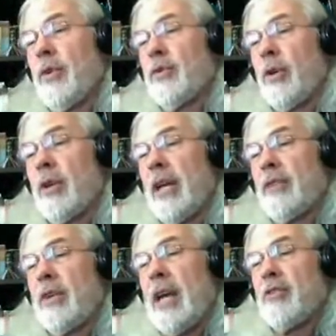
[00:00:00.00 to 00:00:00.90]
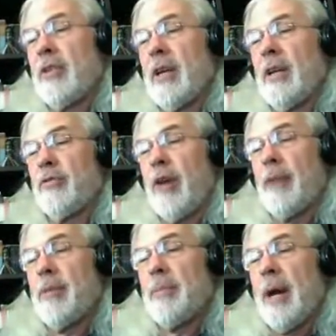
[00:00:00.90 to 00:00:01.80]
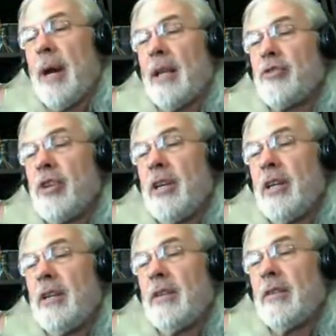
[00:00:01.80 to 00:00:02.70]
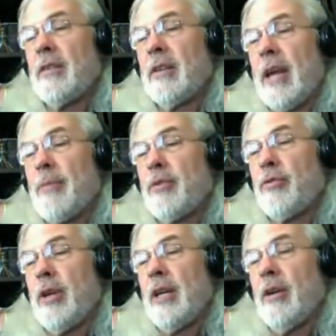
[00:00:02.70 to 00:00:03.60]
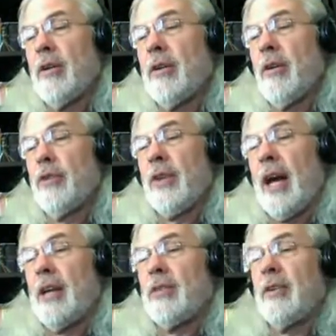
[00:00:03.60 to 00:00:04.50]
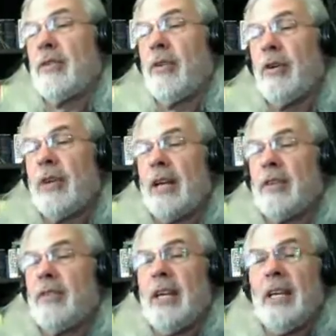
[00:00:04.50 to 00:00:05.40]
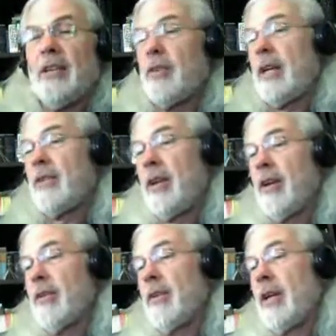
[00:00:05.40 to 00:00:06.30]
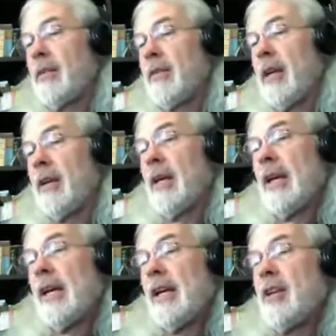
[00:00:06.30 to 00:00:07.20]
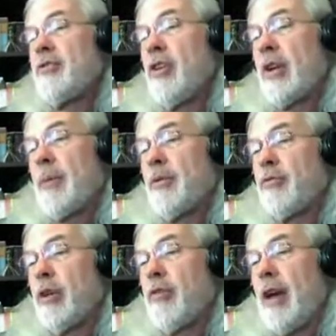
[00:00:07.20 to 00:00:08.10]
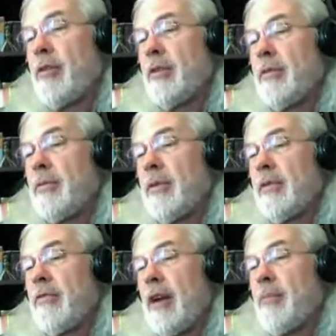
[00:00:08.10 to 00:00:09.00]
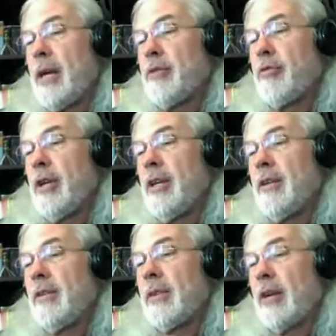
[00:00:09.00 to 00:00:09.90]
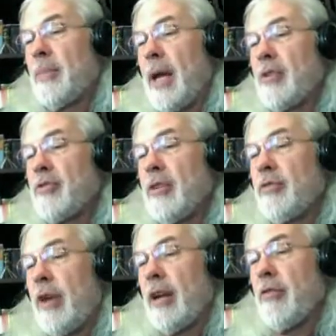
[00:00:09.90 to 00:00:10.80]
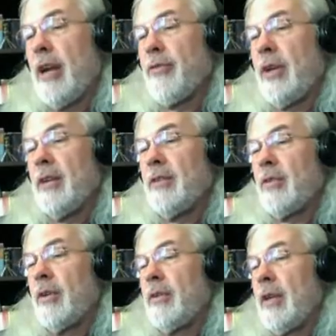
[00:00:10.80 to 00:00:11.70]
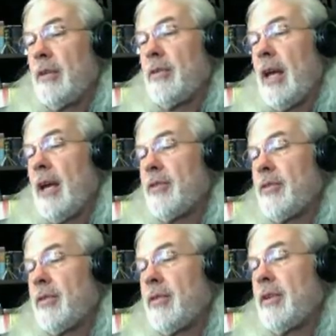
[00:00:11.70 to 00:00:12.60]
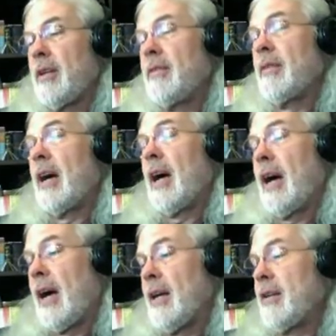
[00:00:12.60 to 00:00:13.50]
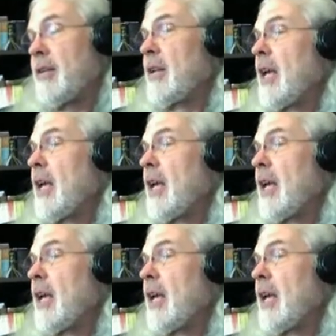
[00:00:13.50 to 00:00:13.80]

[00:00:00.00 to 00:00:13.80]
first order classification: astronomy, biology, chemistry, earth sciences. So earth sciences E, so that's here, and geochemistry, gravimetry, seismology, stratigraphy, so it's S, and I.